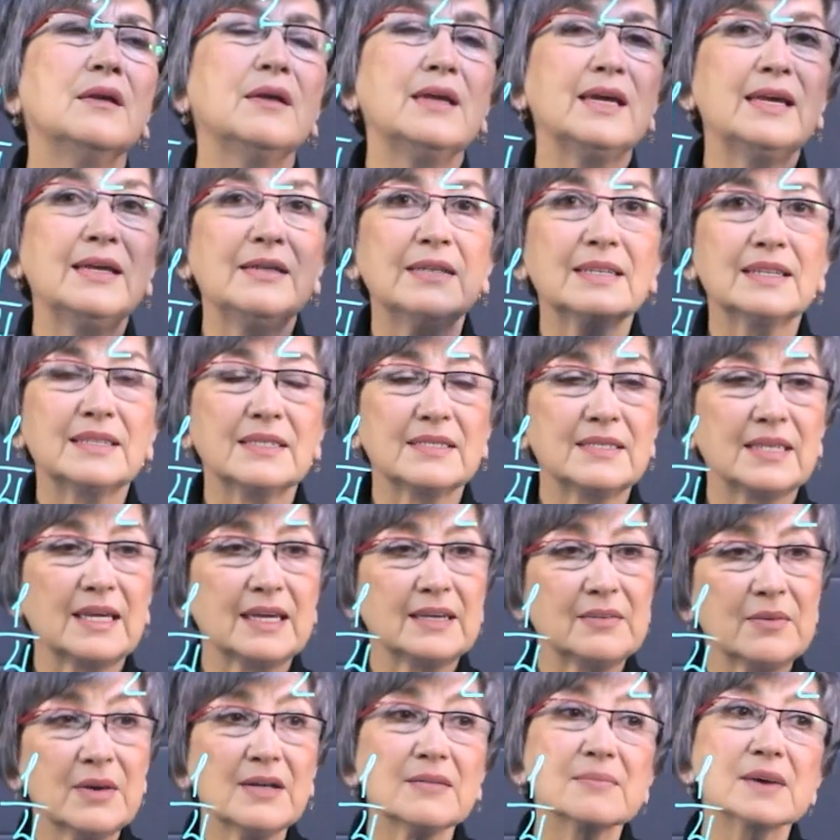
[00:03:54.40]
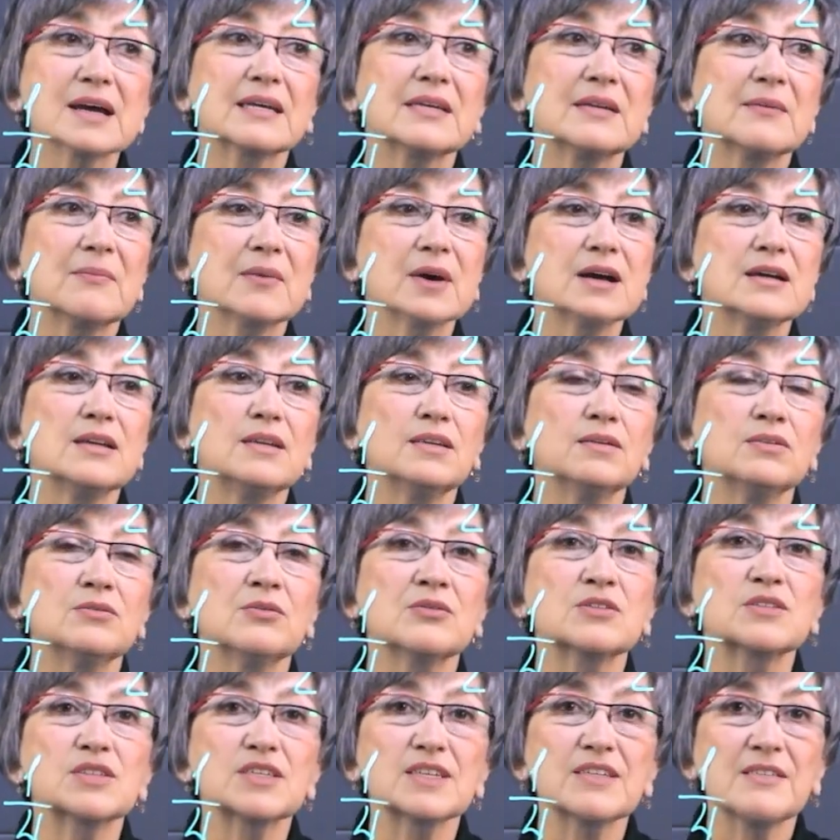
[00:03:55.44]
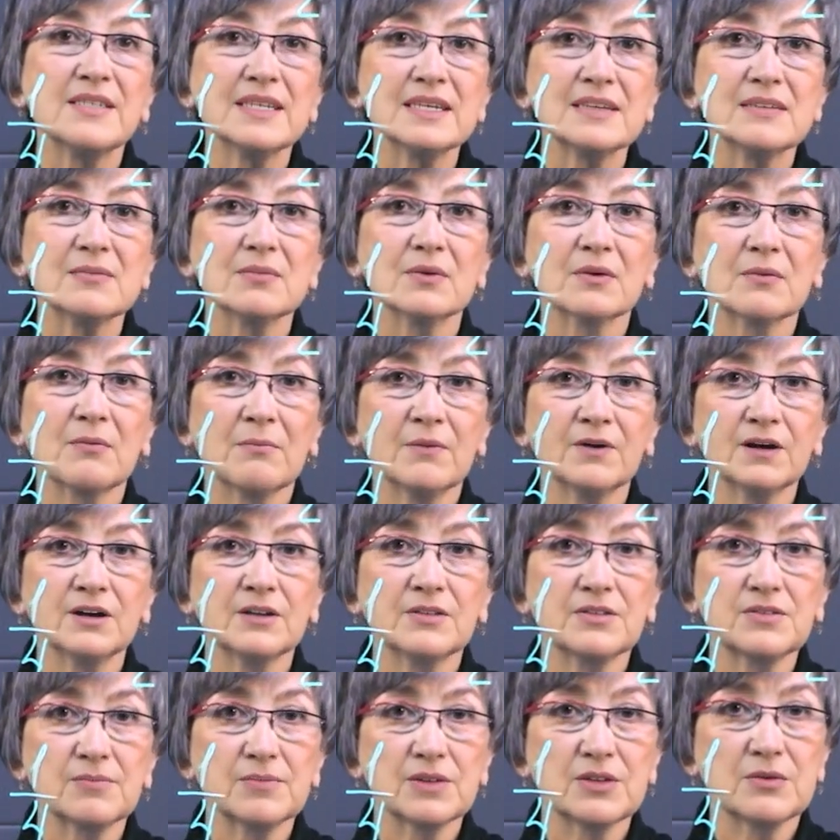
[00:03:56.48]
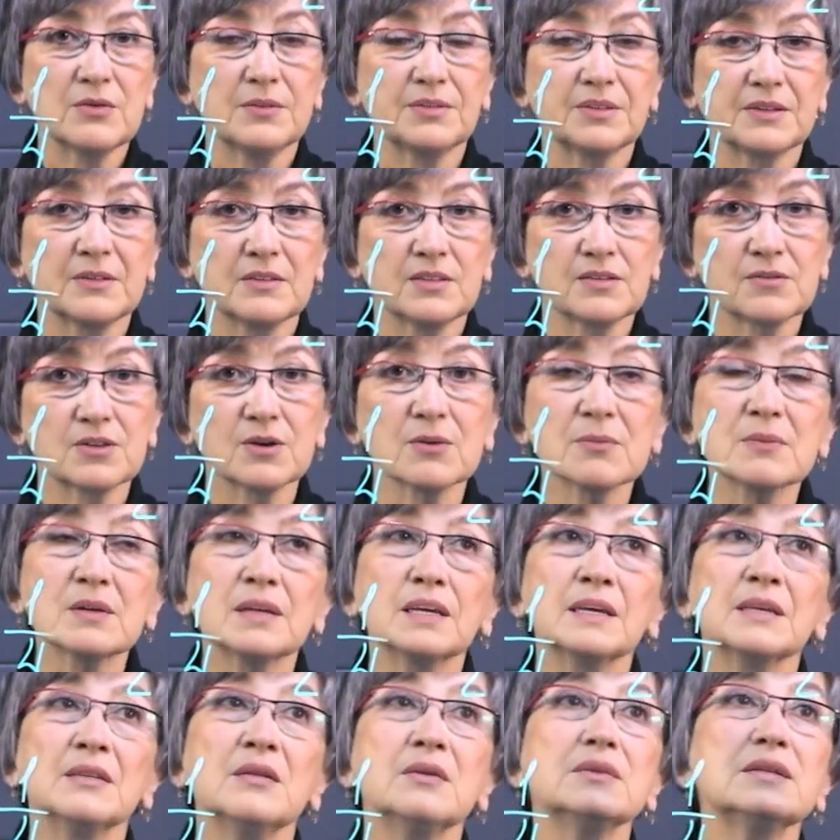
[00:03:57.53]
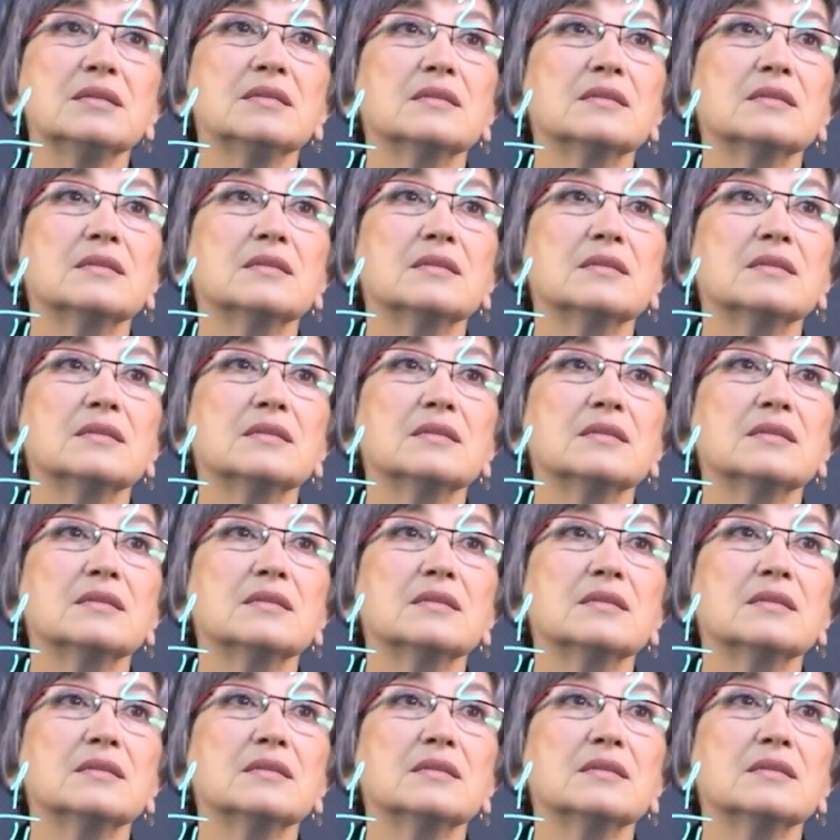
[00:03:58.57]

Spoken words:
And this segment I divide into 6 equal parts because the denominator is